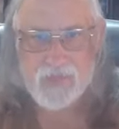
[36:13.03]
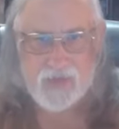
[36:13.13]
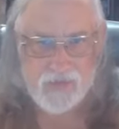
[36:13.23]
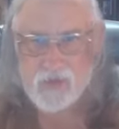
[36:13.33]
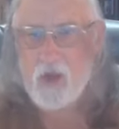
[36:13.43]

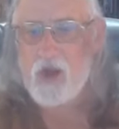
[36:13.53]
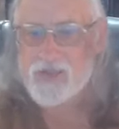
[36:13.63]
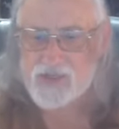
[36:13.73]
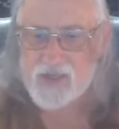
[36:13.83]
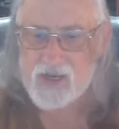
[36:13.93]
And the
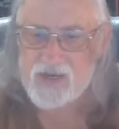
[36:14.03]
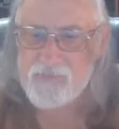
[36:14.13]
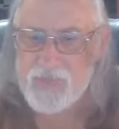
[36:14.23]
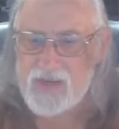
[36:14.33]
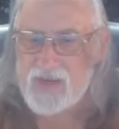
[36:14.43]
lost state
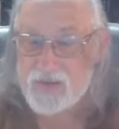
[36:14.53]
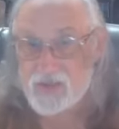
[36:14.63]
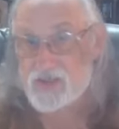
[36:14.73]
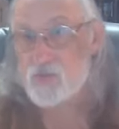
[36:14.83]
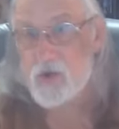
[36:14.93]
of man
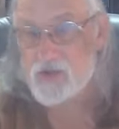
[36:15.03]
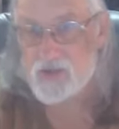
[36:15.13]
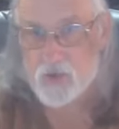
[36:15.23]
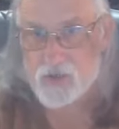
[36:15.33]
is works